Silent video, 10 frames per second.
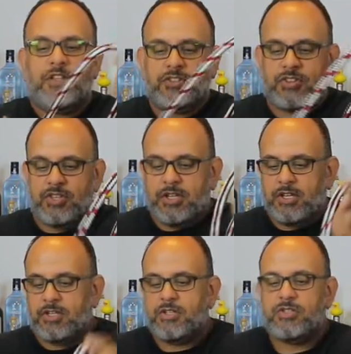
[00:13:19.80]
This thing
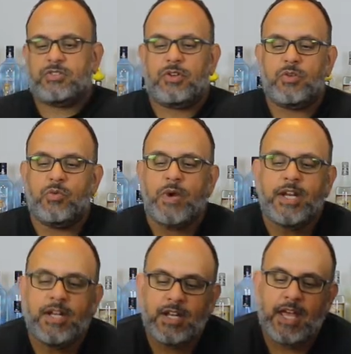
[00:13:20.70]
is
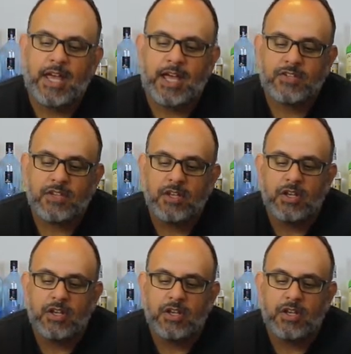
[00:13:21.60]
rated at